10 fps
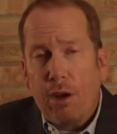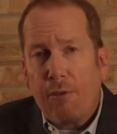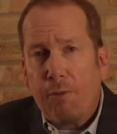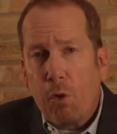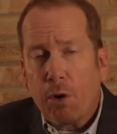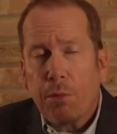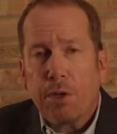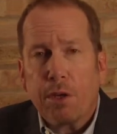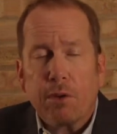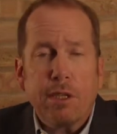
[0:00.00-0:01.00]
A formal
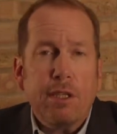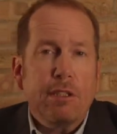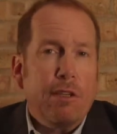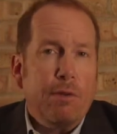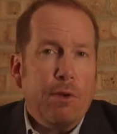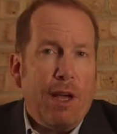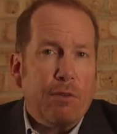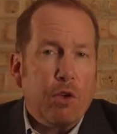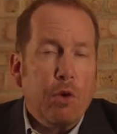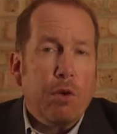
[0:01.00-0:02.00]
hearing is if you
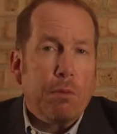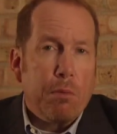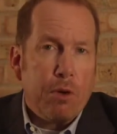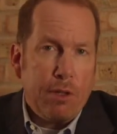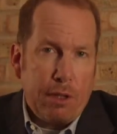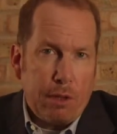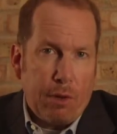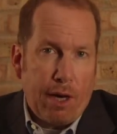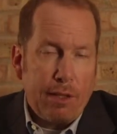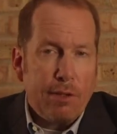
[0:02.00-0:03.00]
have 2 or more
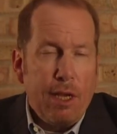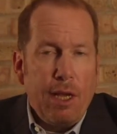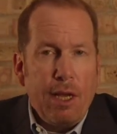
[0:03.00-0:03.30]
DUIs,